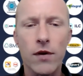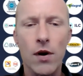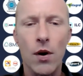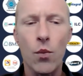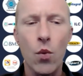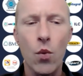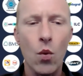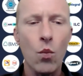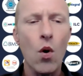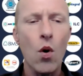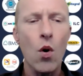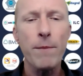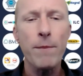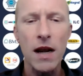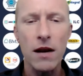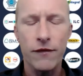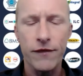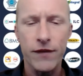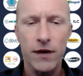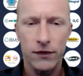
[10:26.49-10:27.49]
what
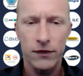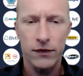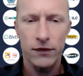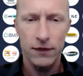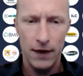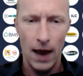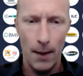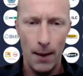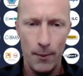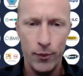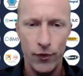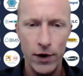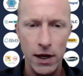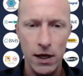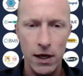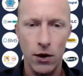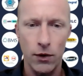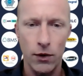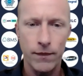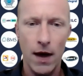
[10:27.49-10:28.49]
benefits does that bring
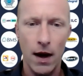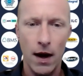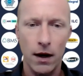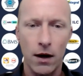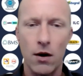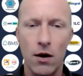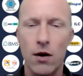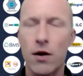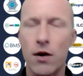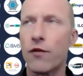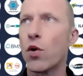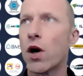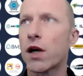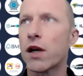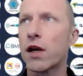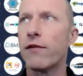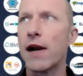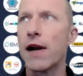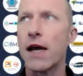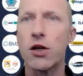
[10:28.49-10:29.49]
you, that kind of working
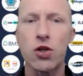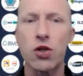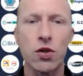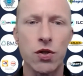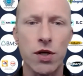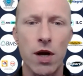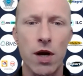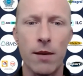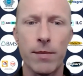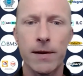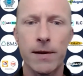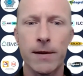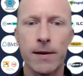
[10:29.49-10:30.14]
relationship?